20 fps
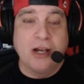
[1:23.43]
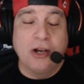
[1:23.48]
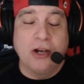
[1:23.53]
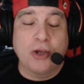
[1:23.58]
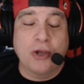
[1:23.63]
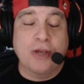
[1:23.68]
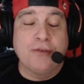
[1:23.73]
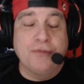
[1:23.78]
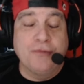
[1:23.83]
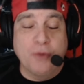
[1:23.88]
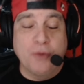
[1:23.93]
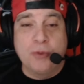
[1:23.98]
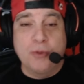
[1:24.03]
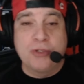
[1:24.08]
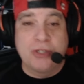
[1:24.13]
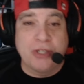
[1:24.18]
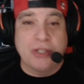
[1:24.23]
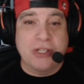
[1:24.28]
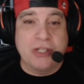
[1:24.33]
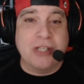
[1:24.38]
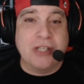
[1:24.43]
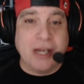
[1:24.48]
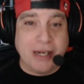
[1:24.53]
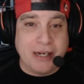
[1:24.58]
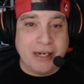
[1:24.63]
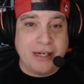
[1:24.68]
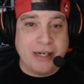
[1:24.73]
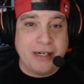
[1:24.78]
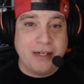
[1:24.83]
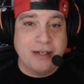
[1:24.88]
Looking forward to this
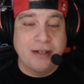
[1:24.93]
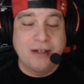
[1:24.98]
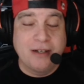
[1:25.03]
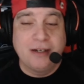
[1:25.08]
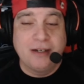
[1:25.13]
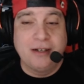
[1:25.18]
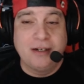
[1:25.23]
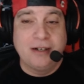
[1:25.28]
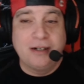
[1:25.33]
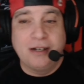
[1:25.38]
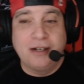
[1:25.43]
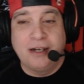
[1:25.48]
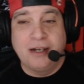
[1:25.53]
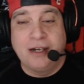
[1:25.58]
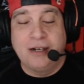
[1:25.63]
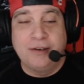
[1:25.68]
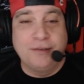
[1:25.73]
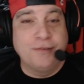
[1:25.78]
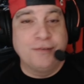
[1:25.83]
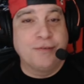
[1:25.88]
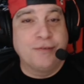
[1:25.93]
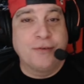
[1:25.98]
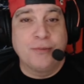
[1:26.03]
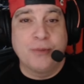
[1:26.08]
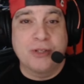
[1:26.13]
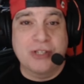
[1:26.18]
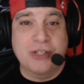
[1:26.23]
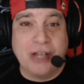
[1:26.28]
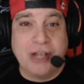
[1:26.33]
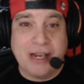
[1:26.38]
day from
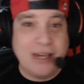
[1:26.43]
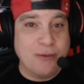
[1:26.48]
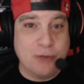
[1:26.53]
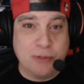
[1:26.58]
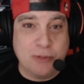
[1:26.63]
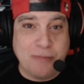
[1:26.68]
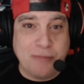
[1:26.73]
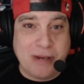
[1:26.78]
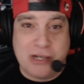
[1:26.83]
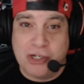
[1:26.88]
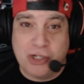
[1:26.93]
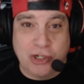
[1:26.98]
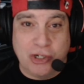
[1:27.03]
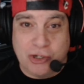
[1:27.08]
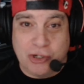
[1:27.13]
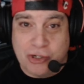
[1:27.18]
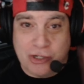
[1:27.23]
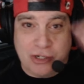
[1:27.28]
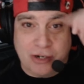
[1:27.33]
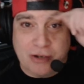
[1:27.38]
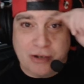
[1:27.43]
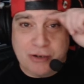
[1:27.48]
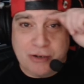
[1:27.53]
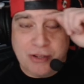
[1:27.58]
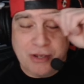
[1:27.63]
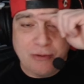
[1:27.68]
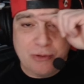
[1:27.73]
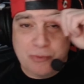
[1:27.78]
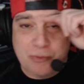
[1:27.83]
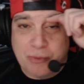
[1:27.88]
the day it was mentioned, and I
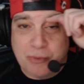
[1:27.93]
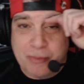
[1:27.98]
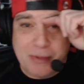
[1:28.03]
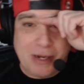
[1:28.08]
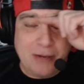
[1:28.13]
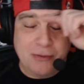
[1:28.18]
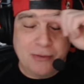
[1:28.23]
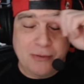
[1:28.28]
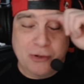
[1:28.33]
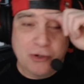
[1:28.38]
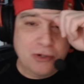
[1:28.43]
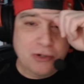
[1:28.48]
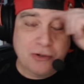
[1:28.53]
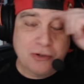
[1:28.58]
think it was probably about a good